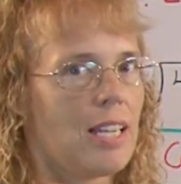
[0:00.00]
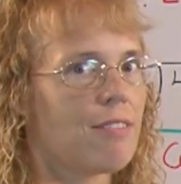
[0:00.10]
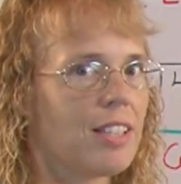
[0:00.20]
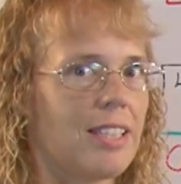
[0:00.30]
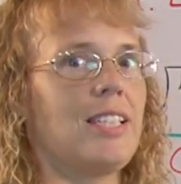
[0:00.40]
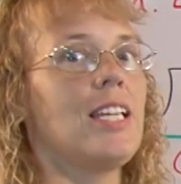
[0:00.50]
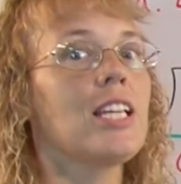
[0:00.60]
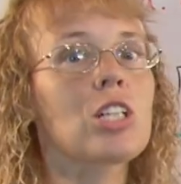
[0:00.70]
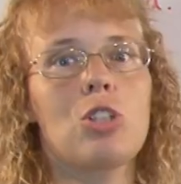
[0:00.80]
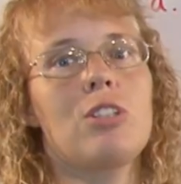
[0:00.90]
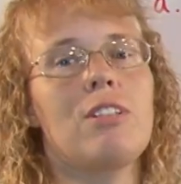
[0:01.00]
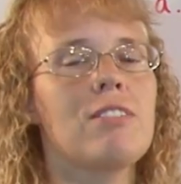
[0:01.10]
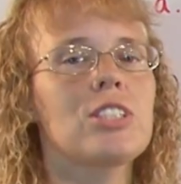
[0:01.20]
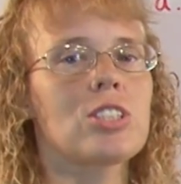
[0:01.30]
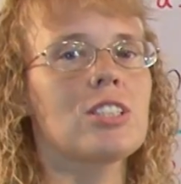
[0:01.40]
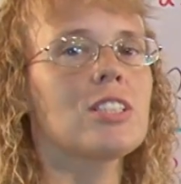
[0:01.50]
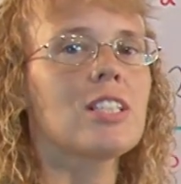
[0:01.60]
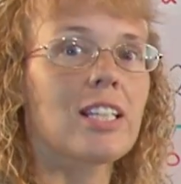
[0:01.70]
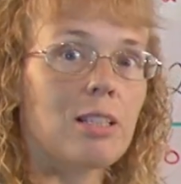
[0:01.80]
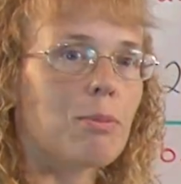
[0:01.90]
everything in long division
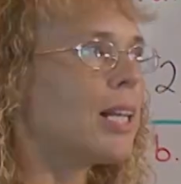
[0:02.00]
little